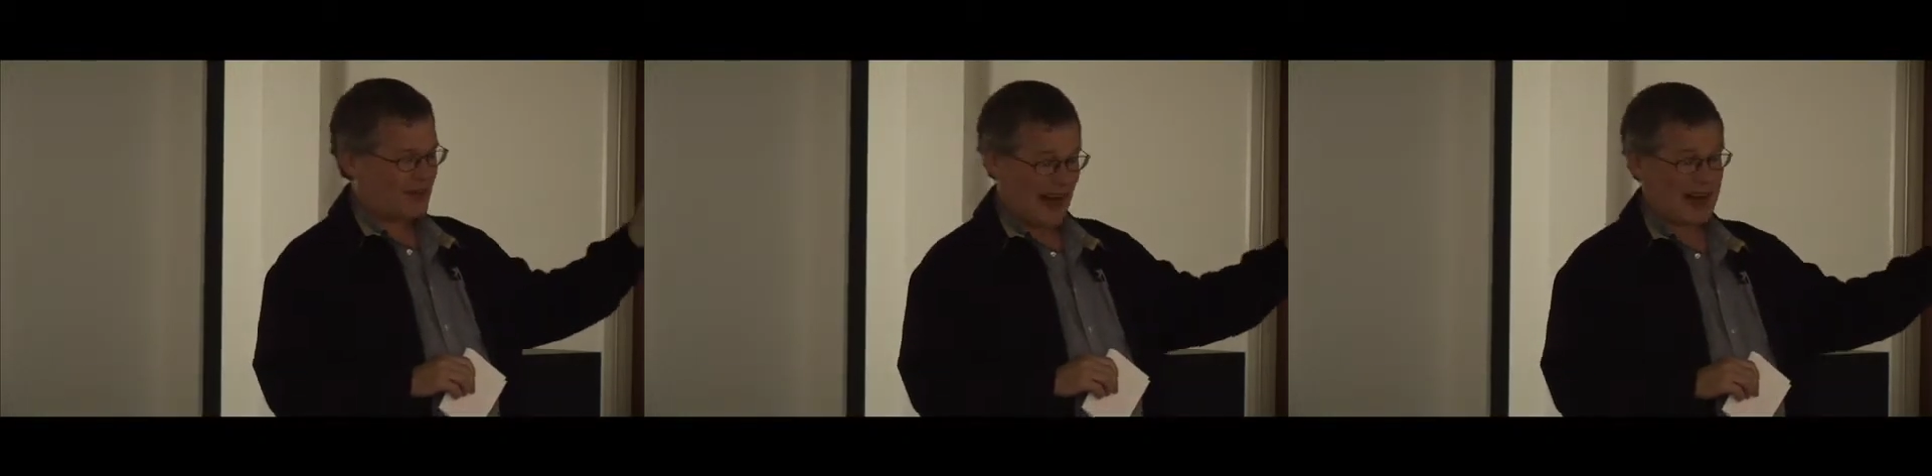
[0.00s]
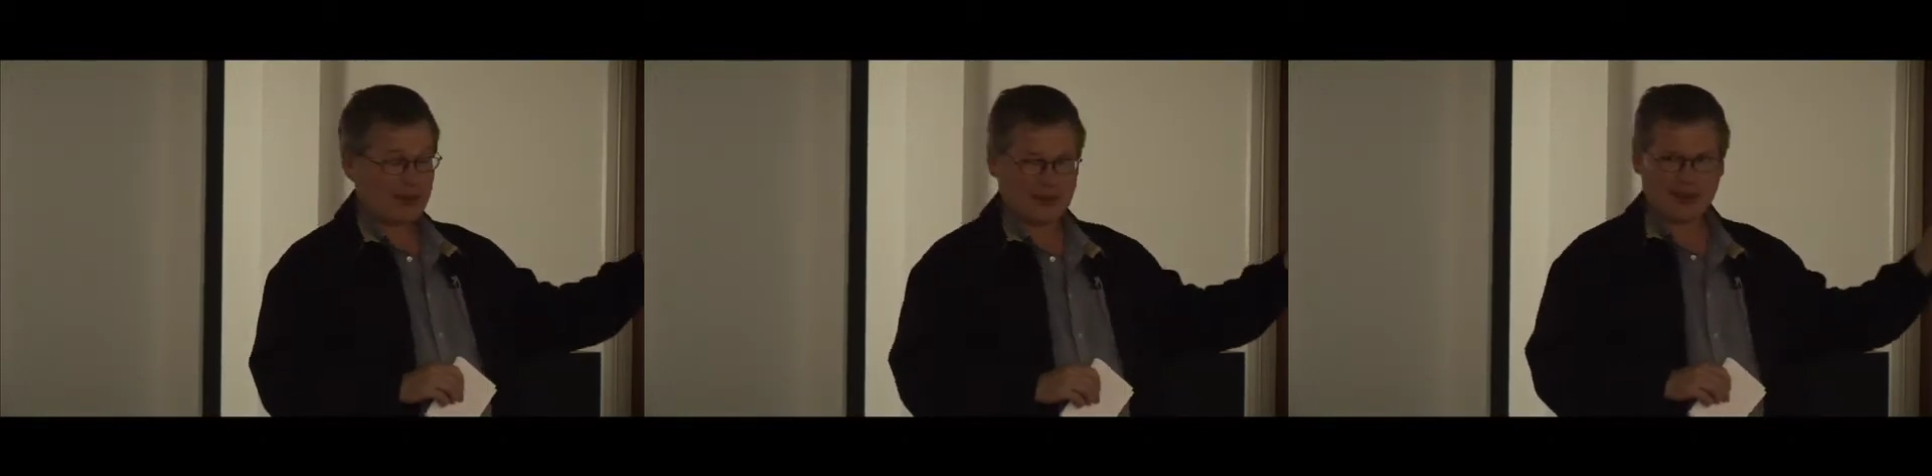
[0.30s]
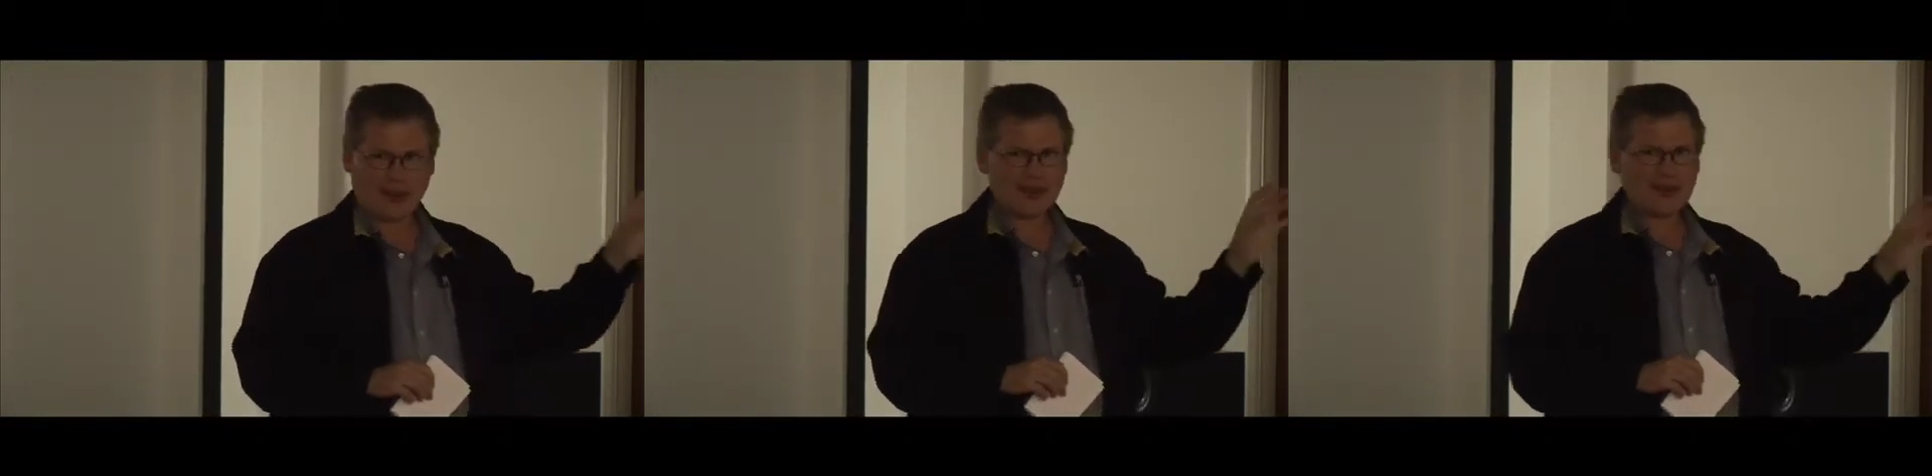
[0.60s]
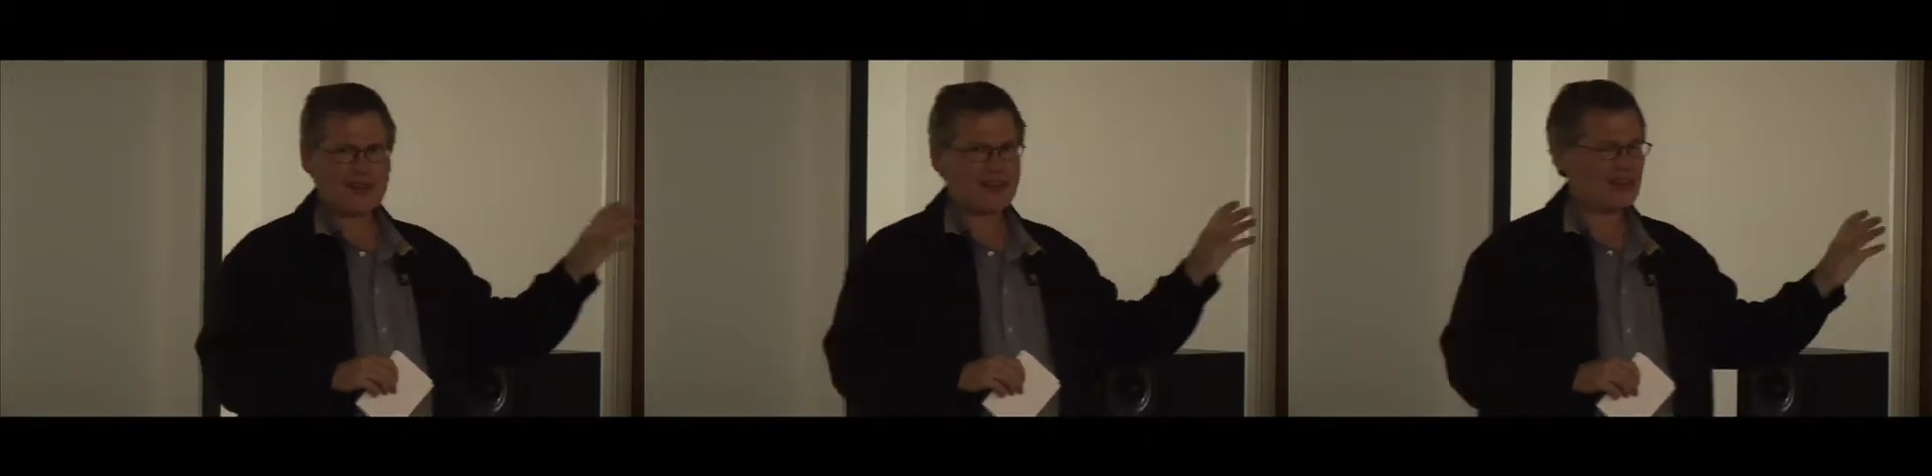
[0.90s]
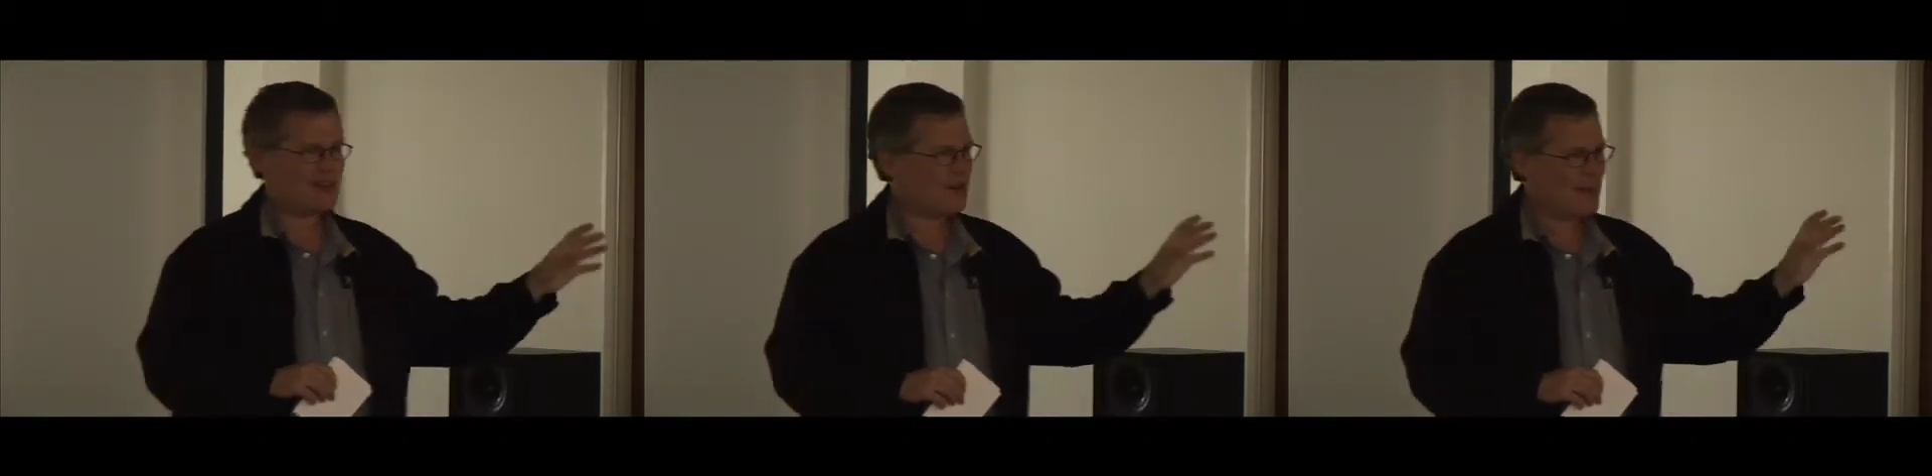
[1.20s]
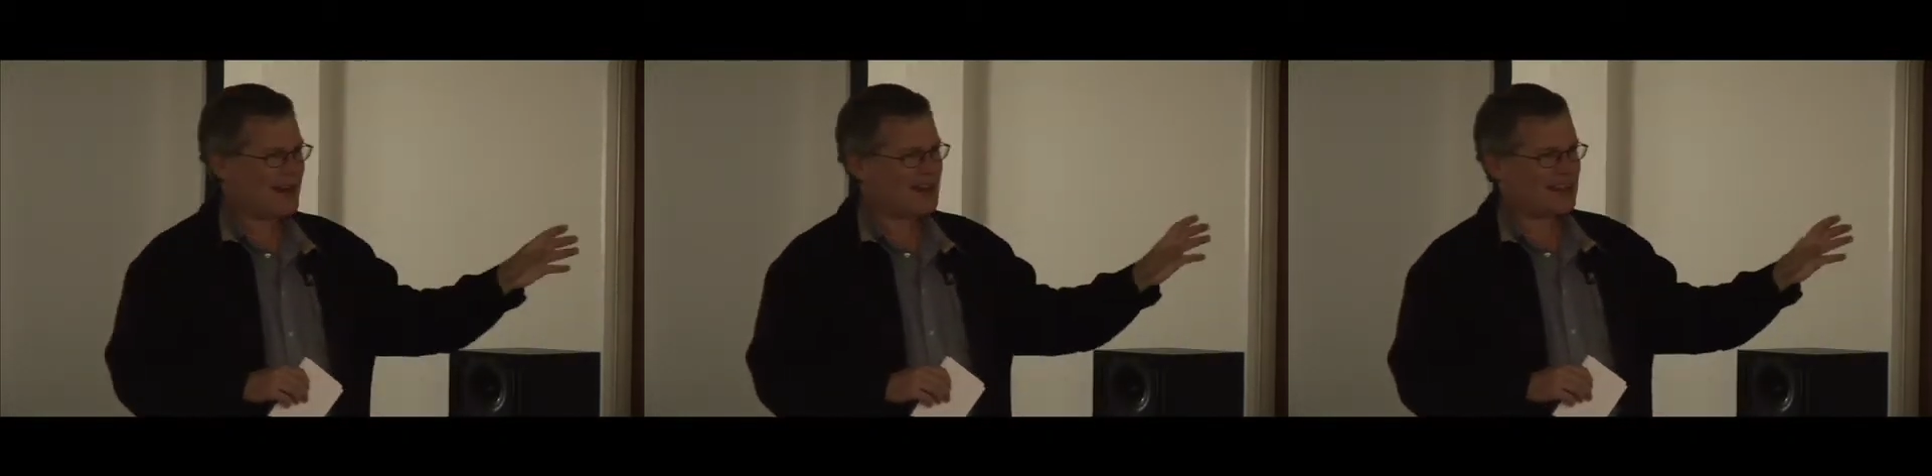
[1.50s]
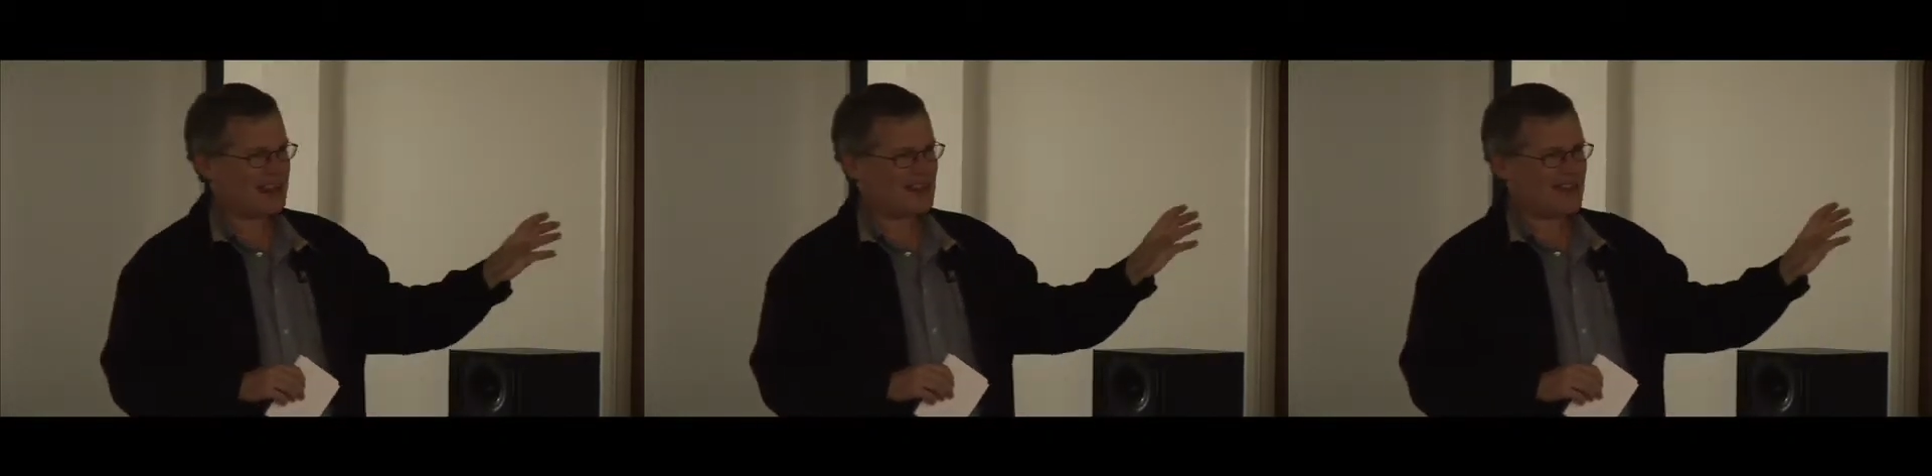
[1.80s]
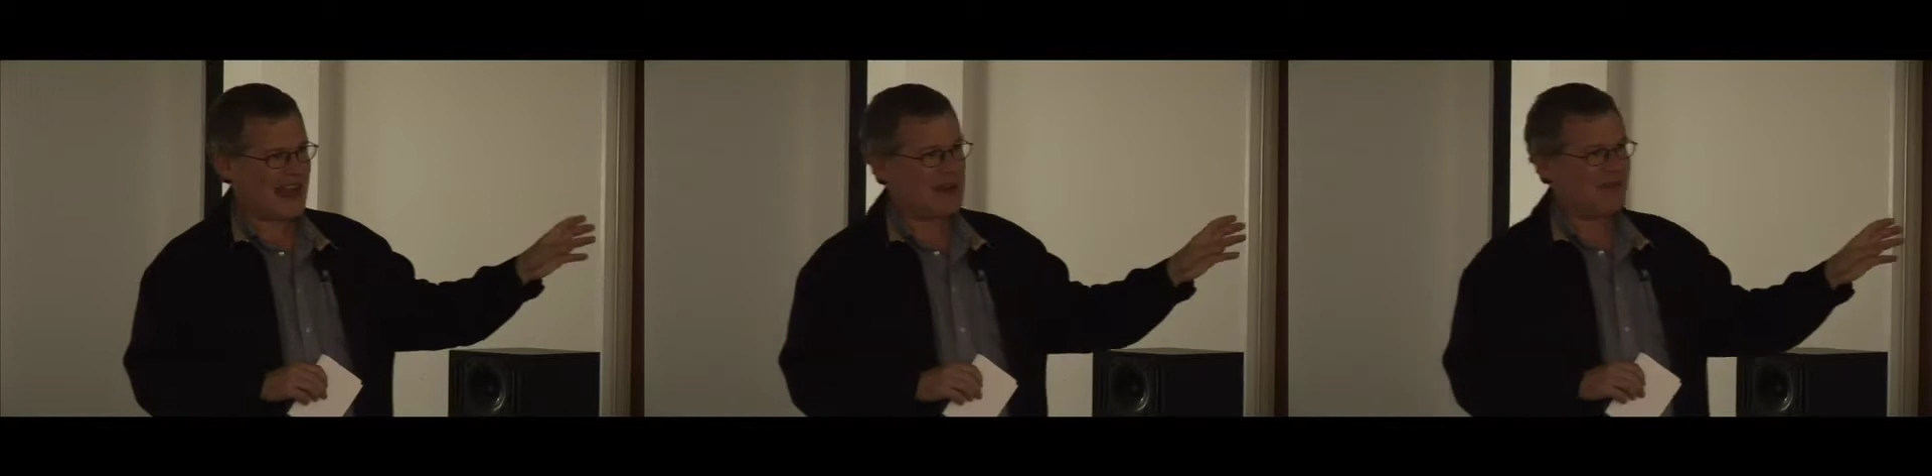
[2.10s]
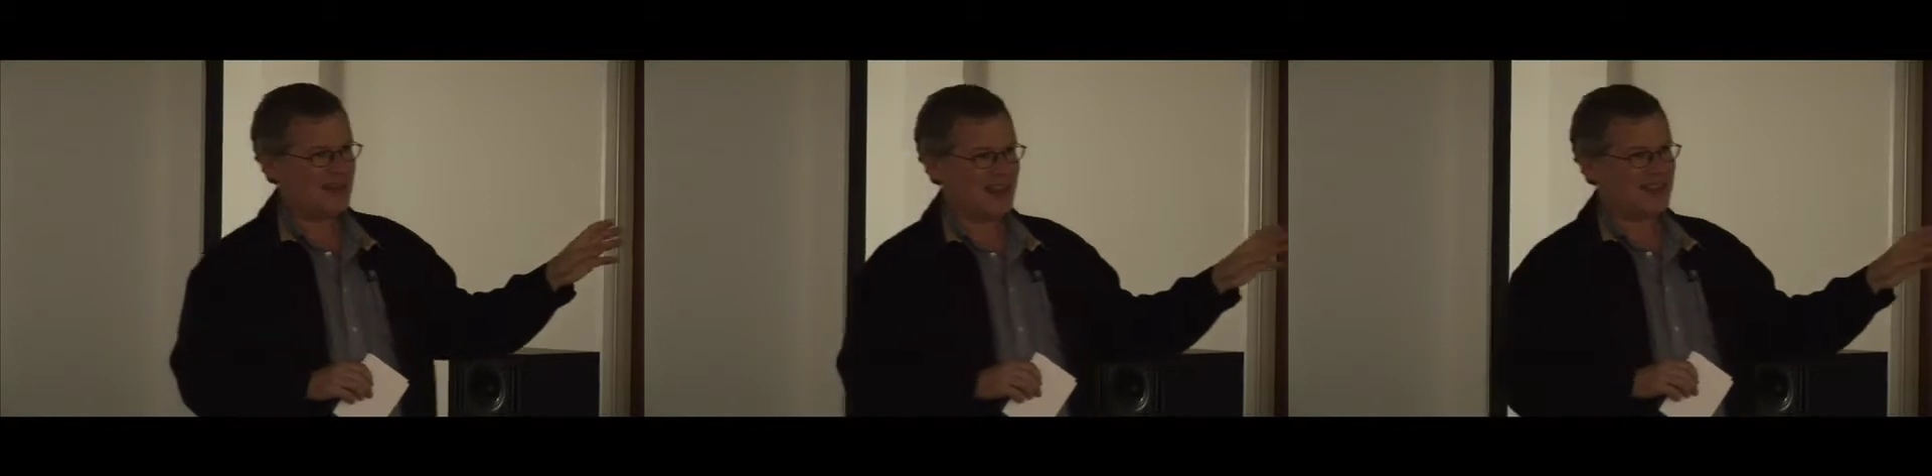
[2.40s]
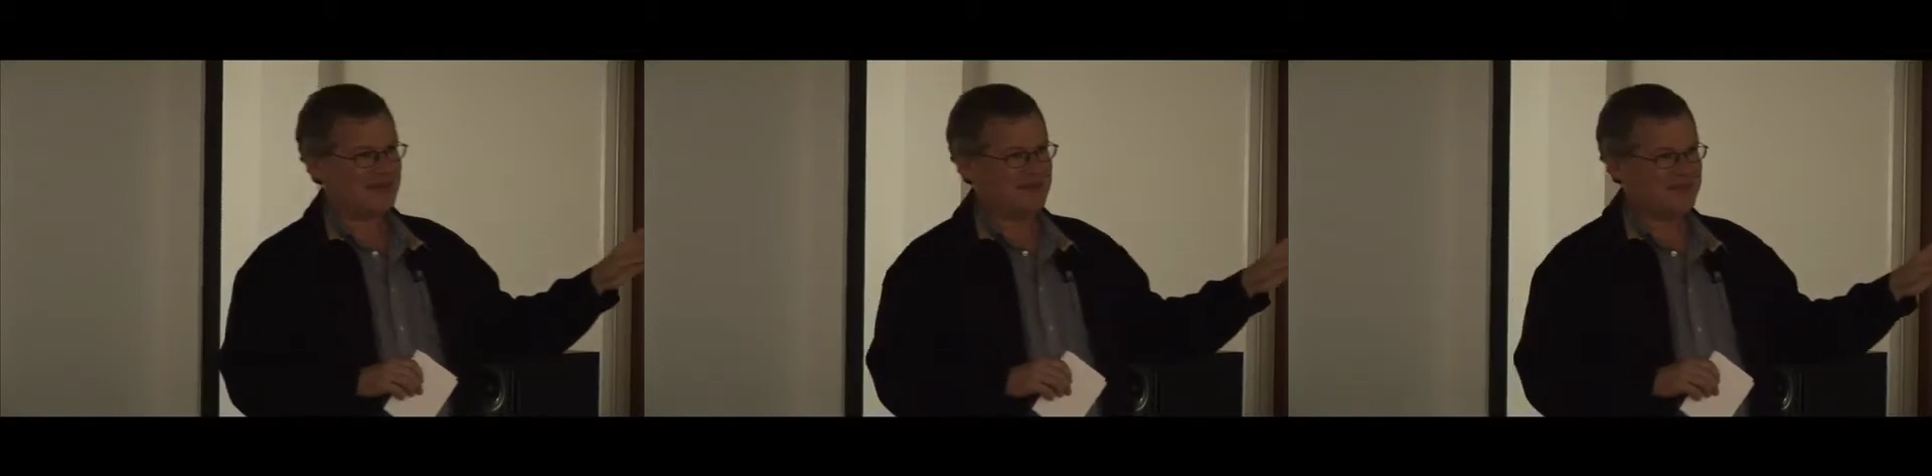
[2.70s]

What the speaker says: fragment, but also this tremendous sense of the infinite.